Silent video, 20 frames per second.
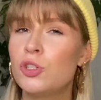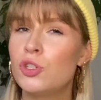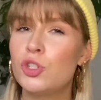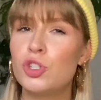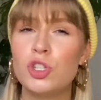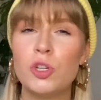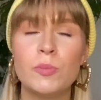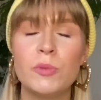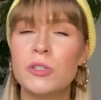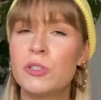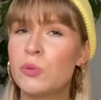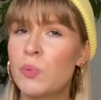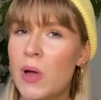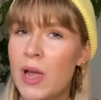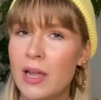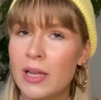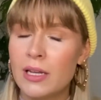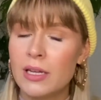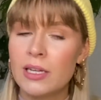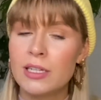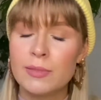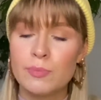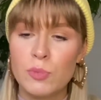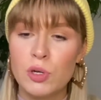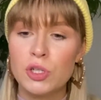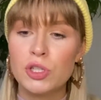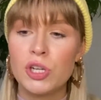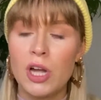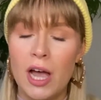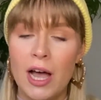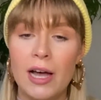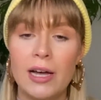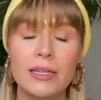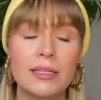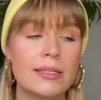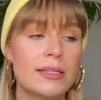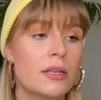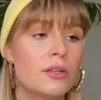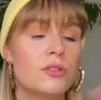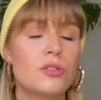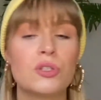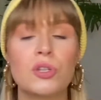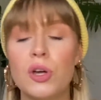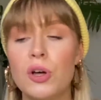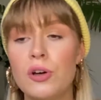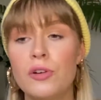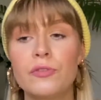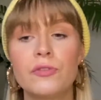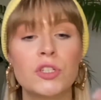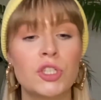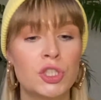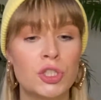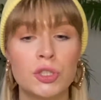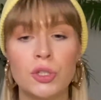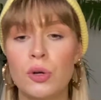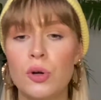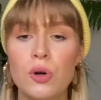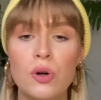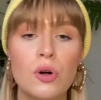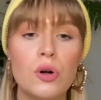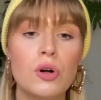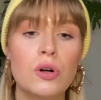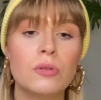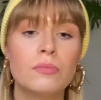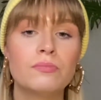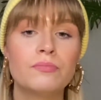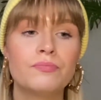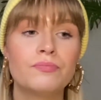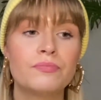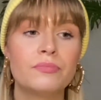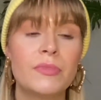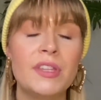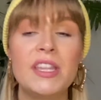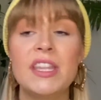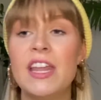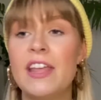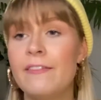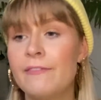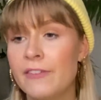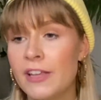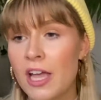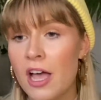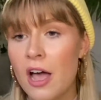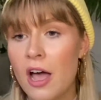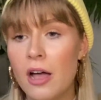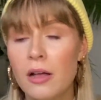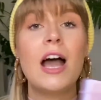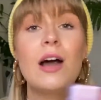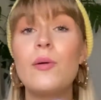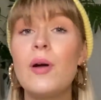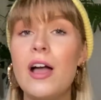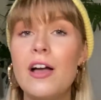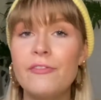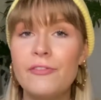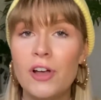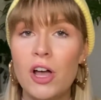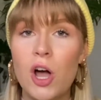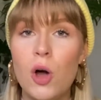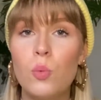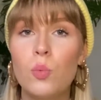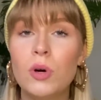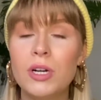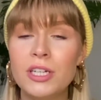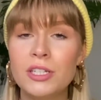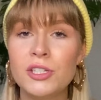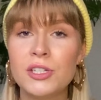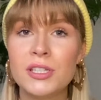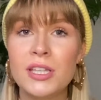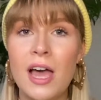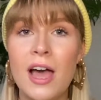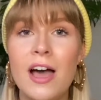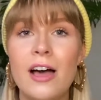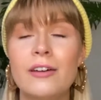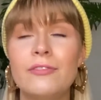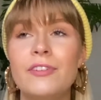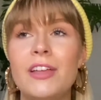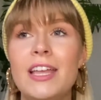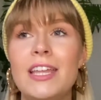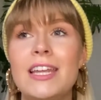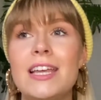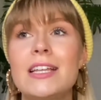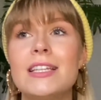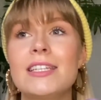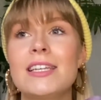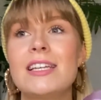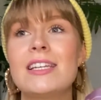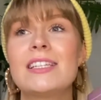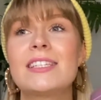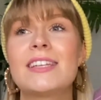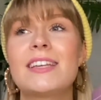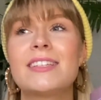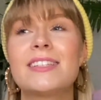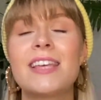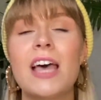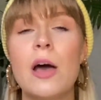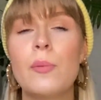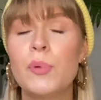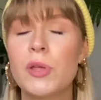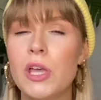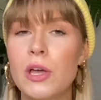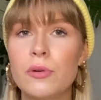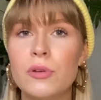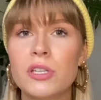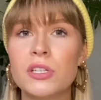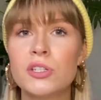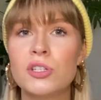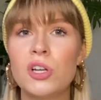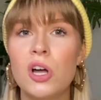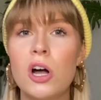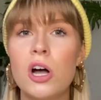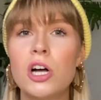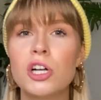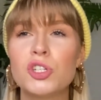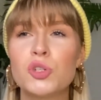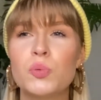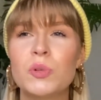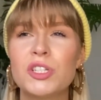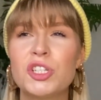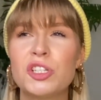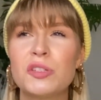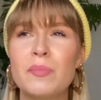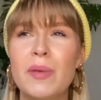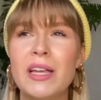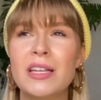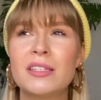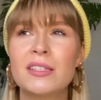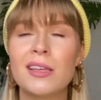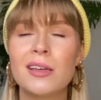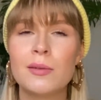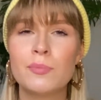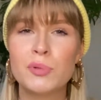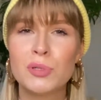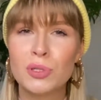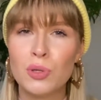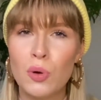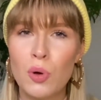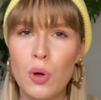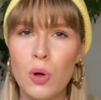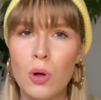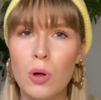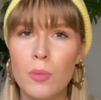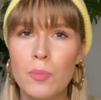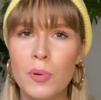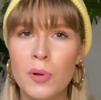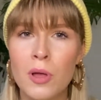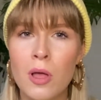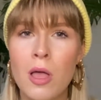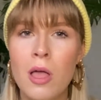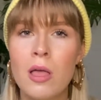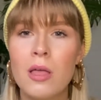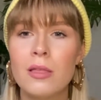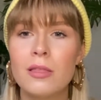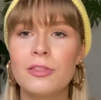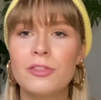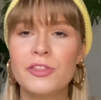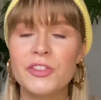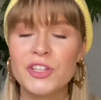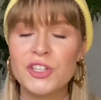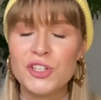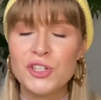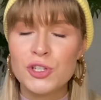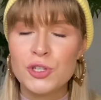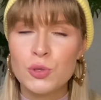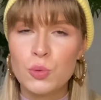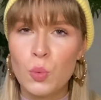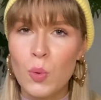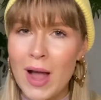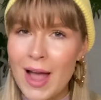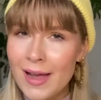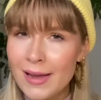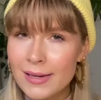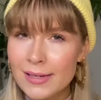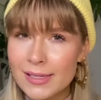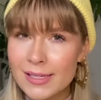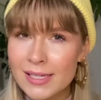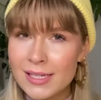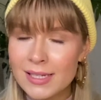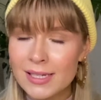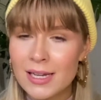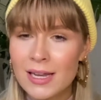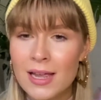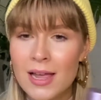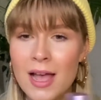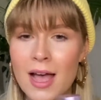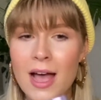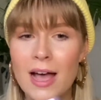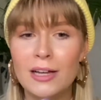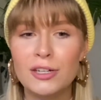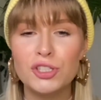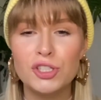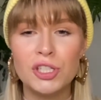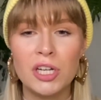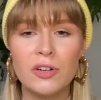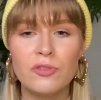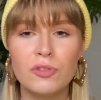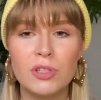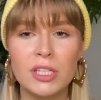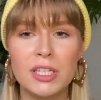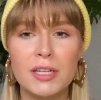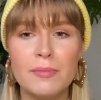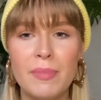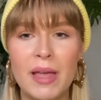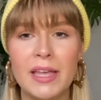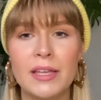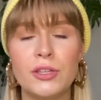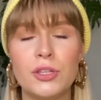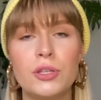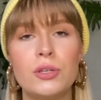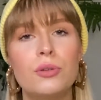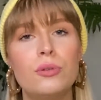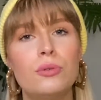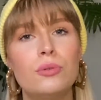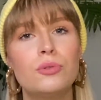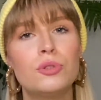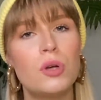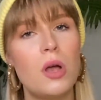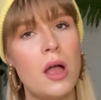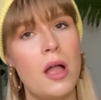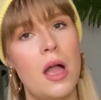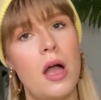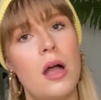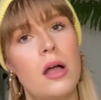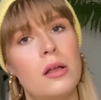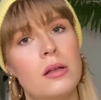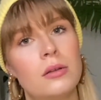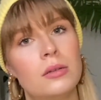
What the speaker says: stop you sweating as much as Dove, Shore, Nivea. However, what it does have in it is tapioca starch, which is made to absorb the sweat and generally make you drier.